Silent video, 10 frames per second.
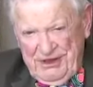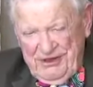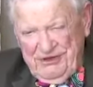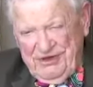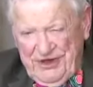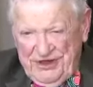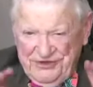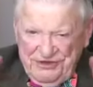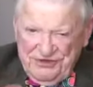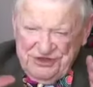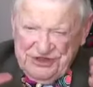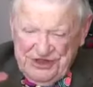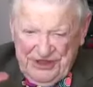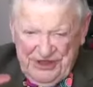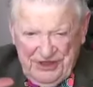You guys are
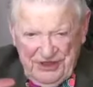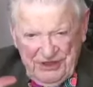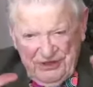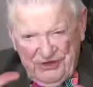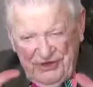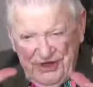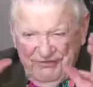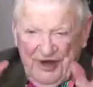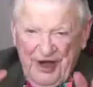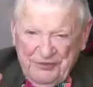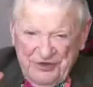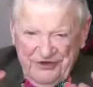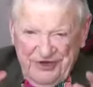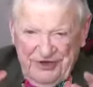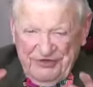just saying you have
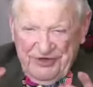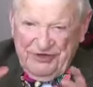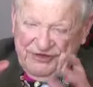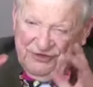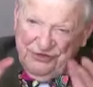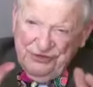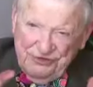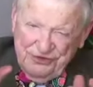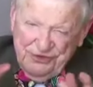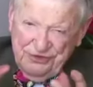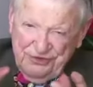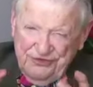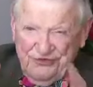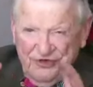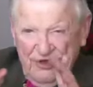objects out there that you
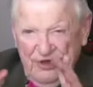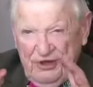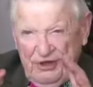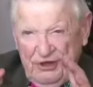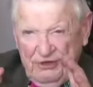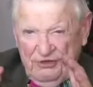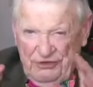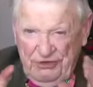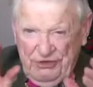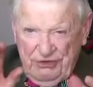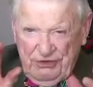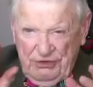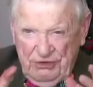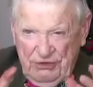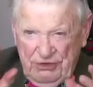use
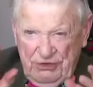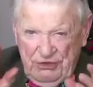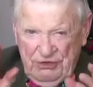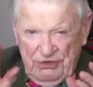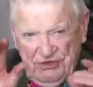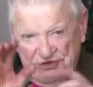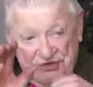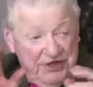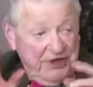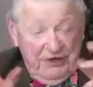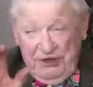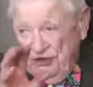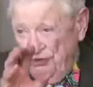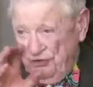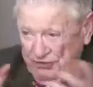to, to say
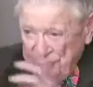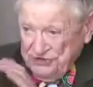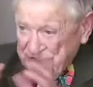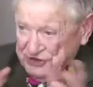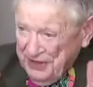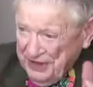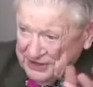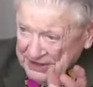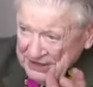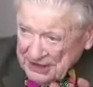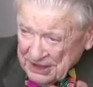the universe is expanding.